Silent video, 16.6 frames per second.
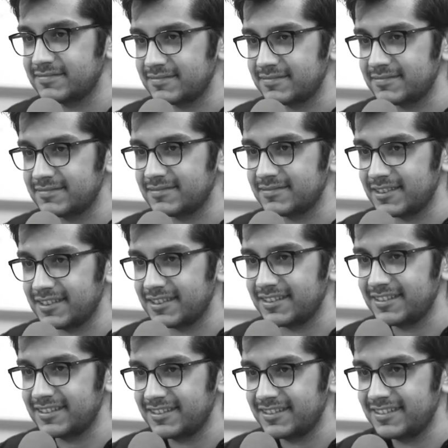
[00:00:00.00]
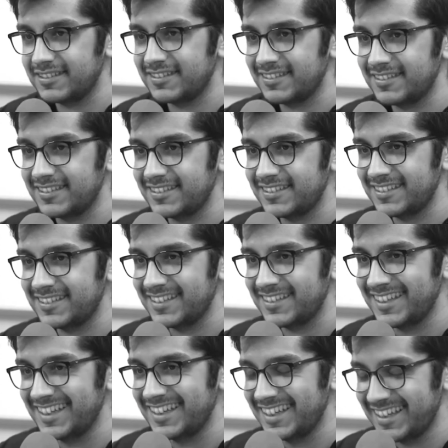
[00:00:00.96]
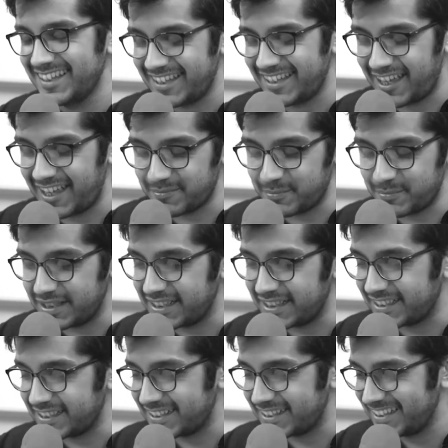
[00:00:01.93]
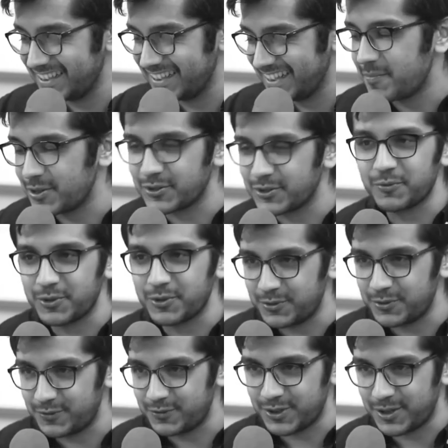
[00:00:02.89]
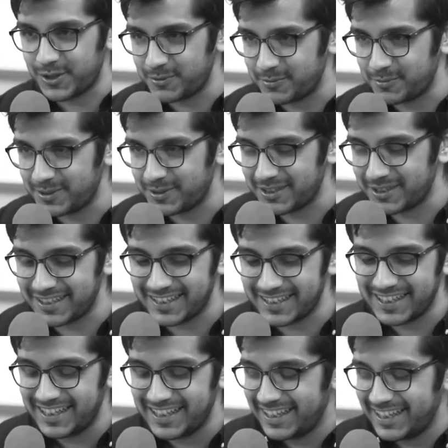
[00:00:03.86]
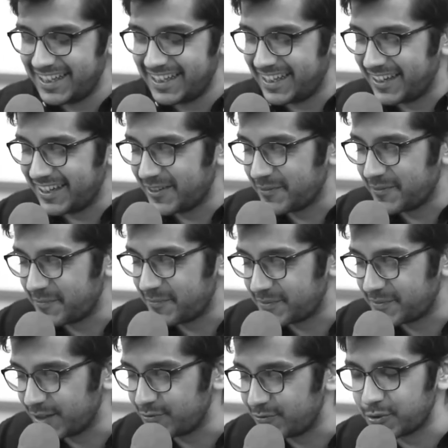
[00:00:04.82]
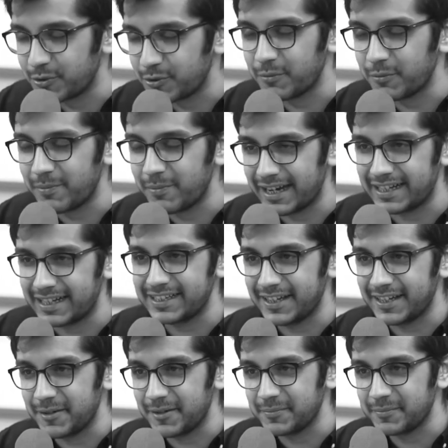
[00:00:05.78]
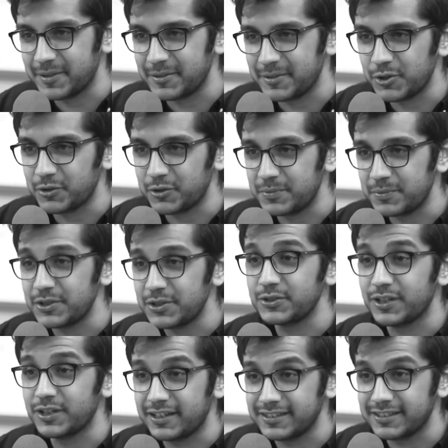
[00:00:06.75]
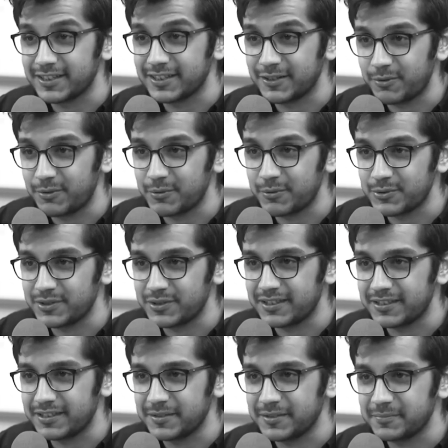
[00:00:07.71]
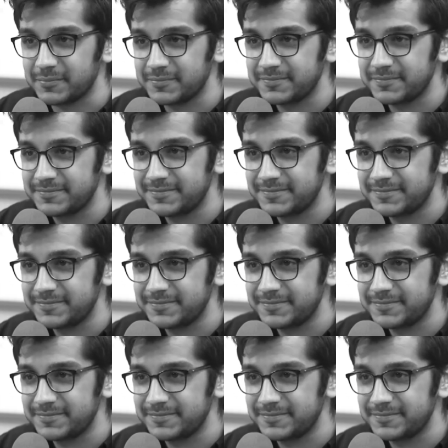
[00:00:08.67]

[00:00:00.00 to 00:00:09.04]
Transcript: whenever we think about it. That's brilliant. Based on what you've shared with me today, if you could go back in time and you could meet your younger self, what would you say to him?